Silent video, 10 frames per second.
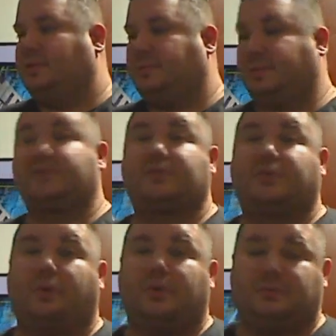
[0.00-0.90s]
But this is
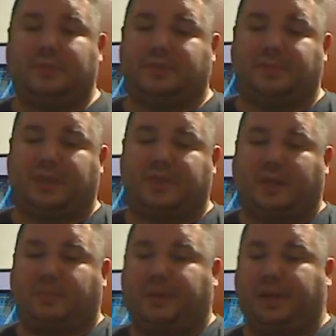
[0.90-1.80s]
cool. This means I
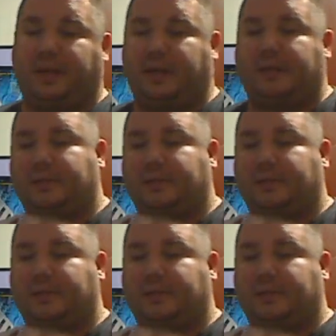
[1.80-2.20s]
can play